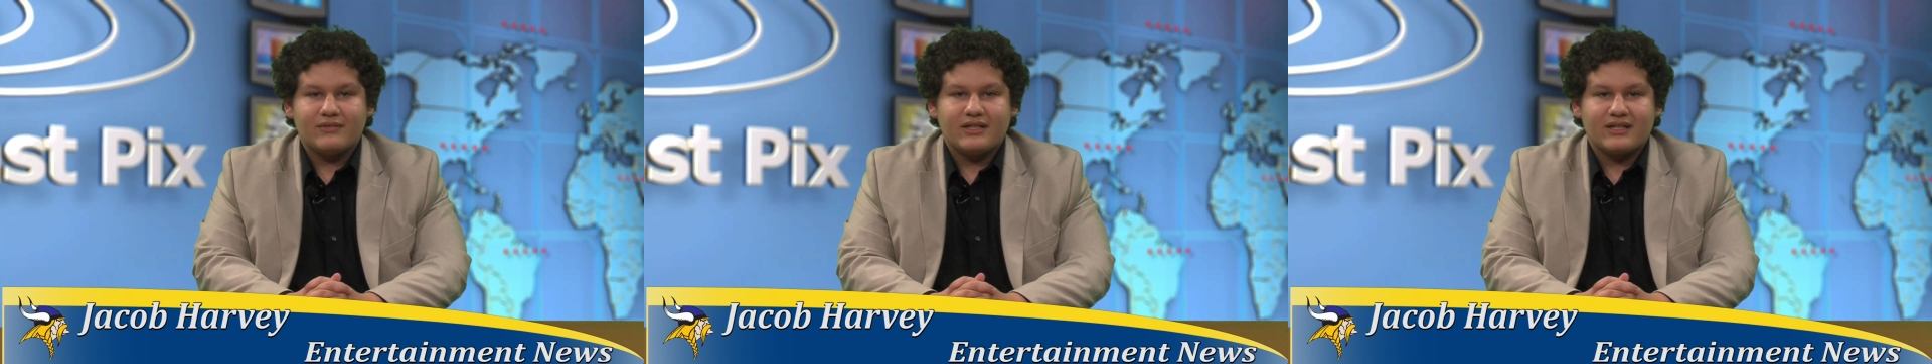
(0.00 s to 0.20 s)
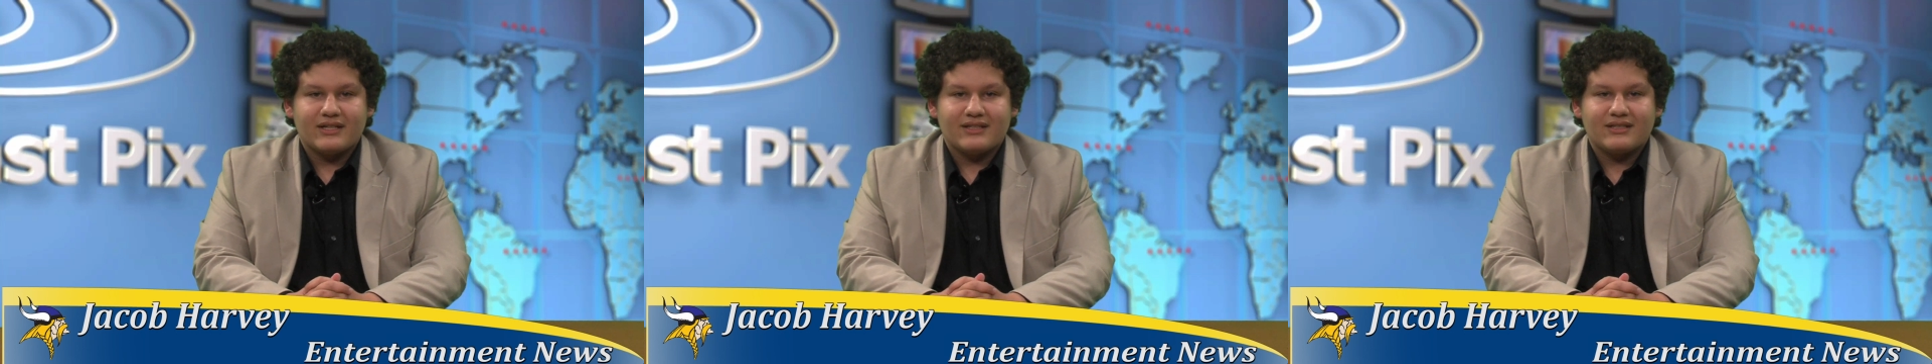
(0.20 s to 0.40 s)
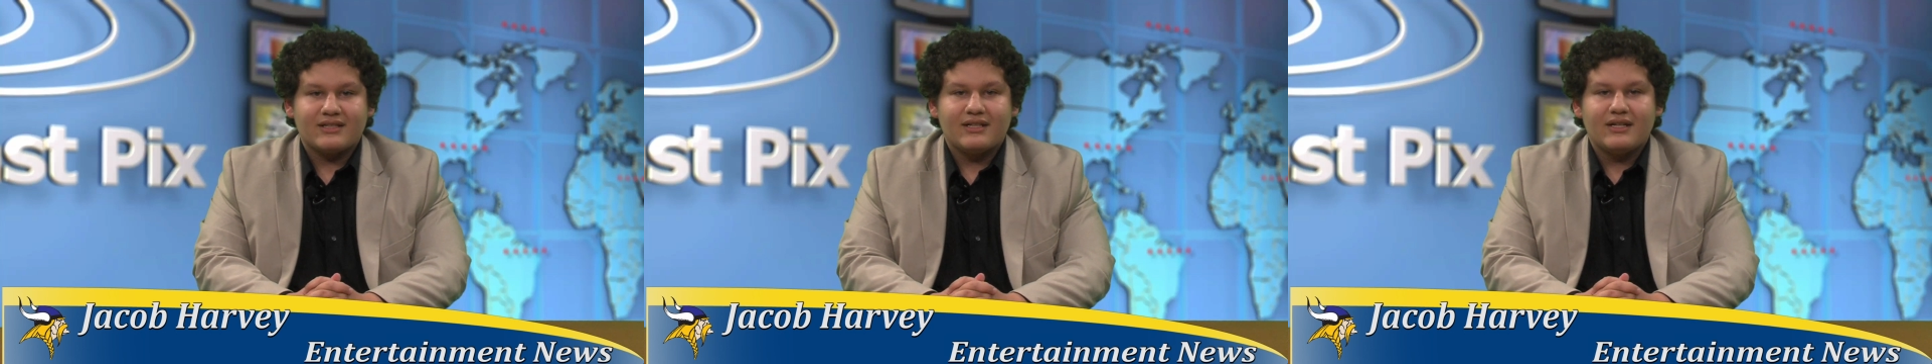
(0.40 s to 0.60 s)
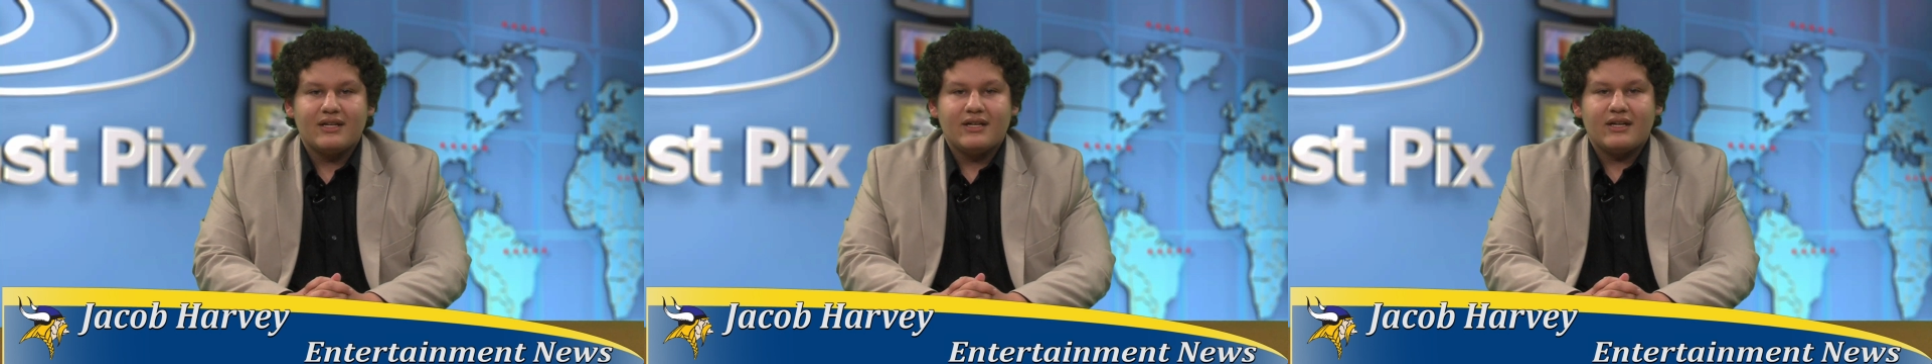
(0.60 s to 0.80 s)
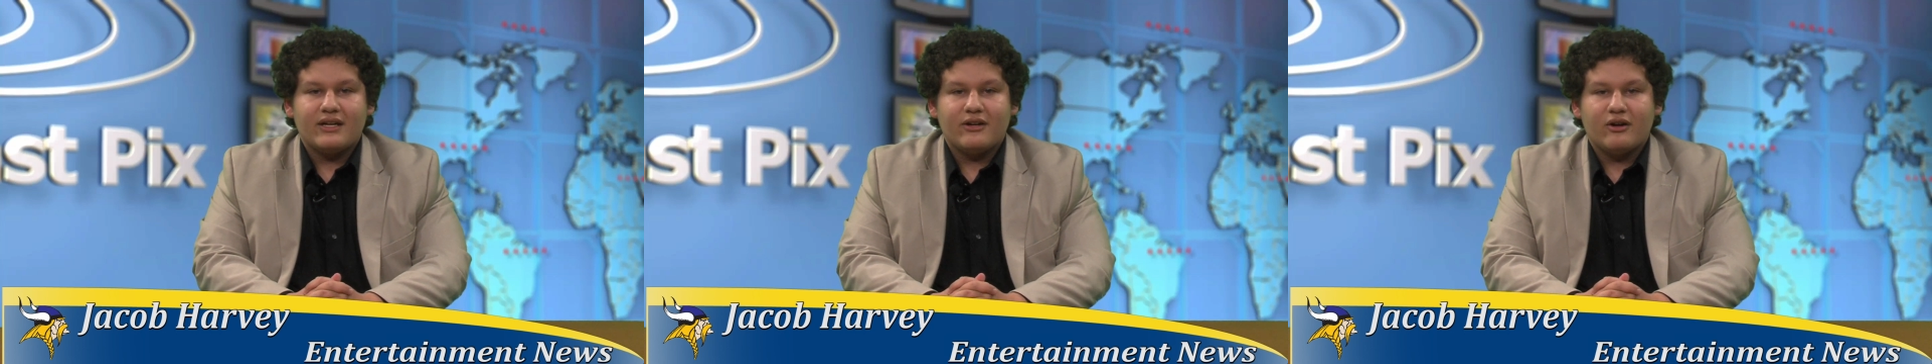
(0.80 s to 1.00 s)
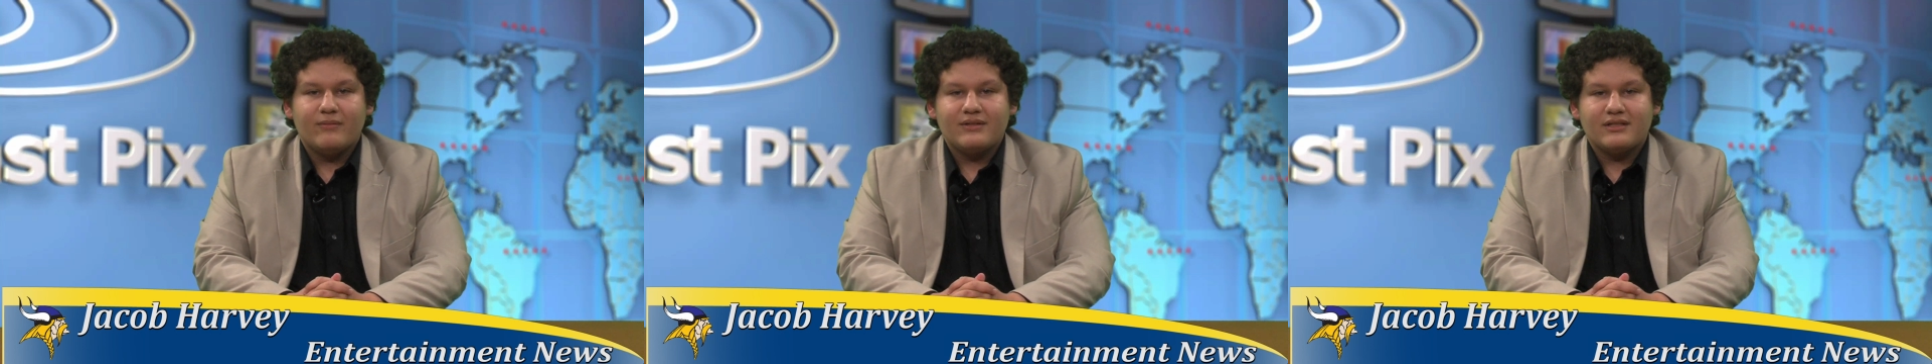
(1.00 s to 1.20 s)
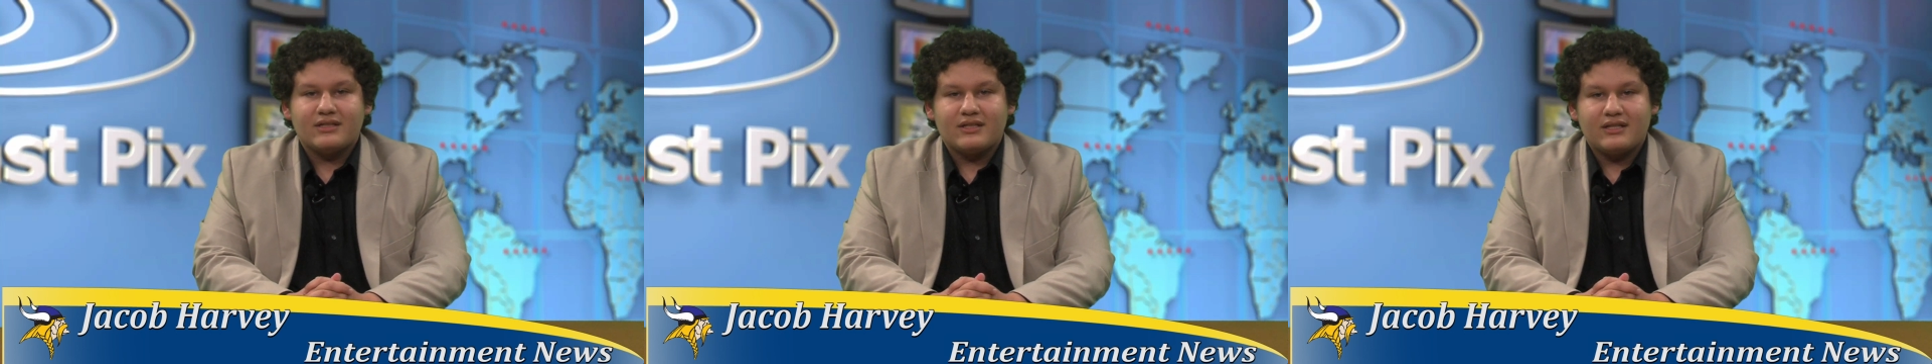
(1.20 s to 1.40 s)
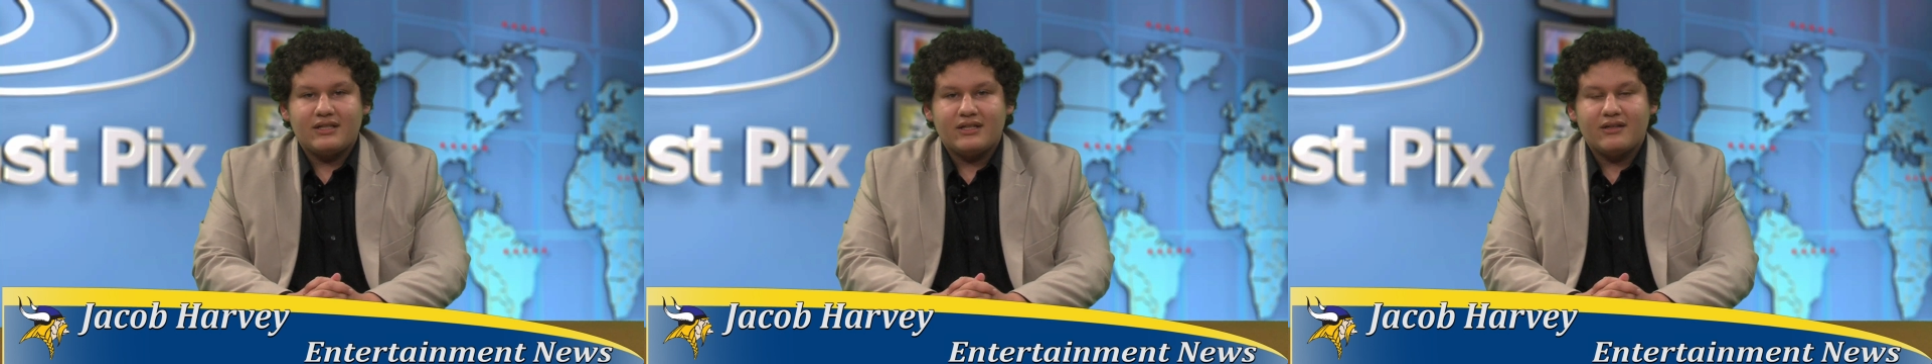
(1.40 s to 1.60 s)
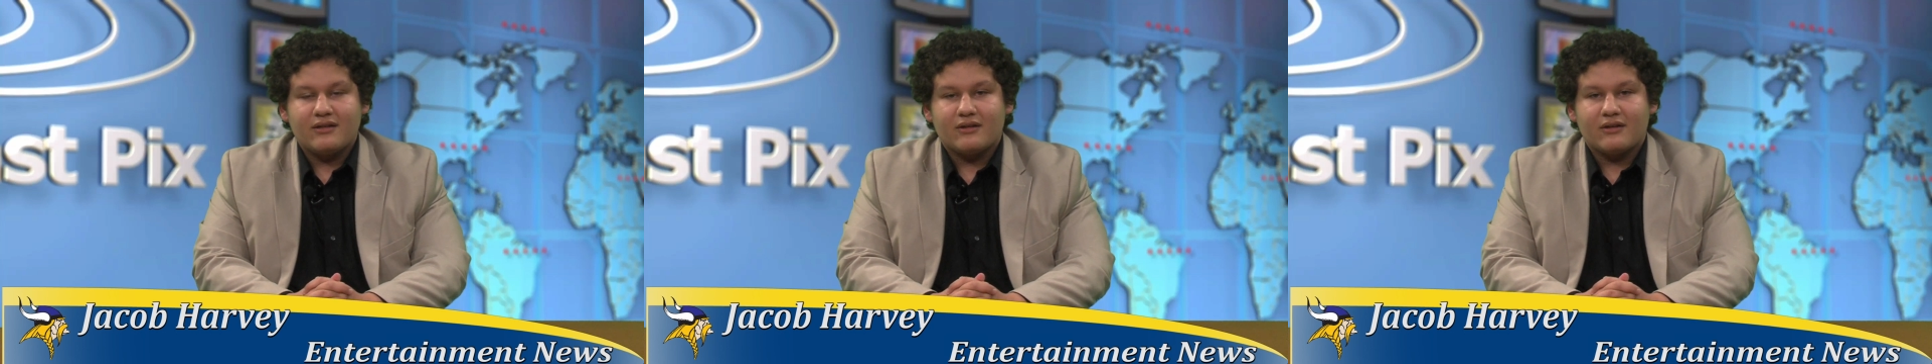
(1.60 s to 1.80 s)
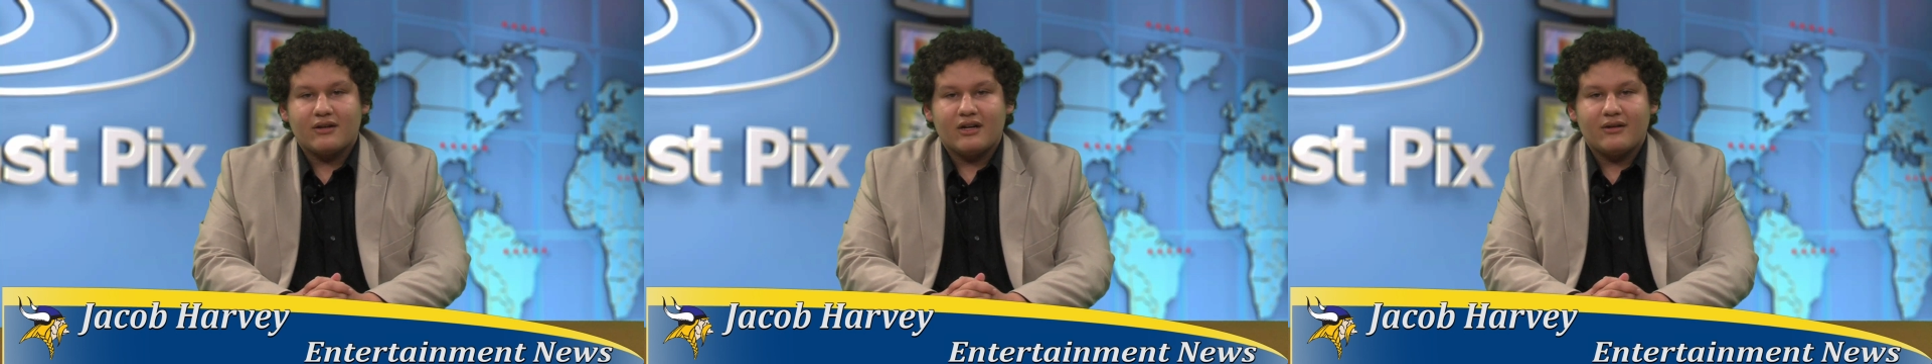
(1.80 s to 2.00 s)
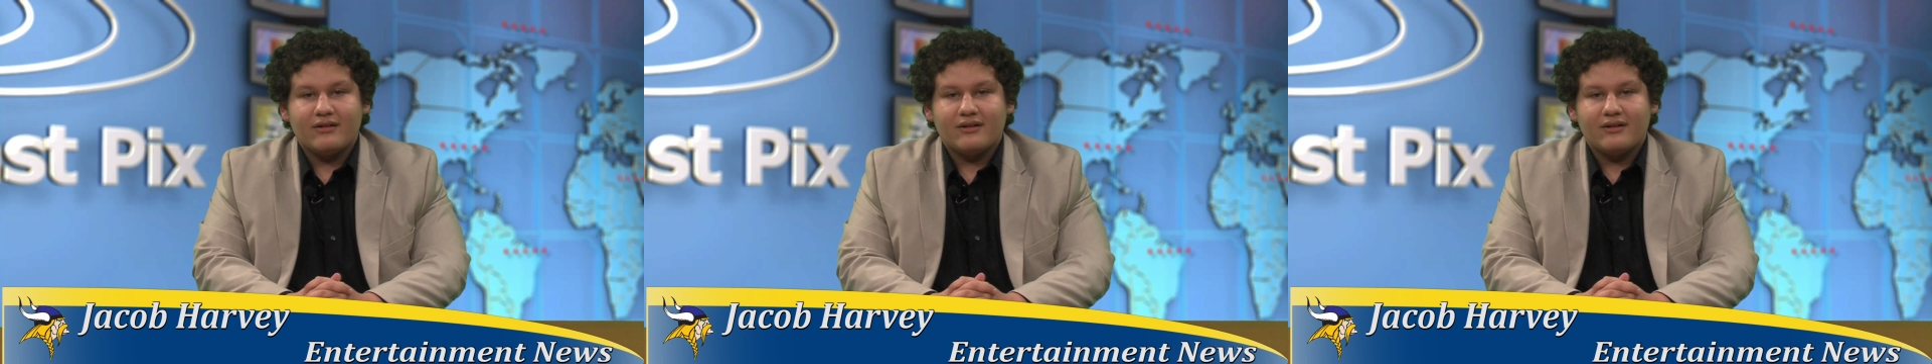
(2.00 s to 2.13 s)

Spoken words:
tickets in hopes of seeing her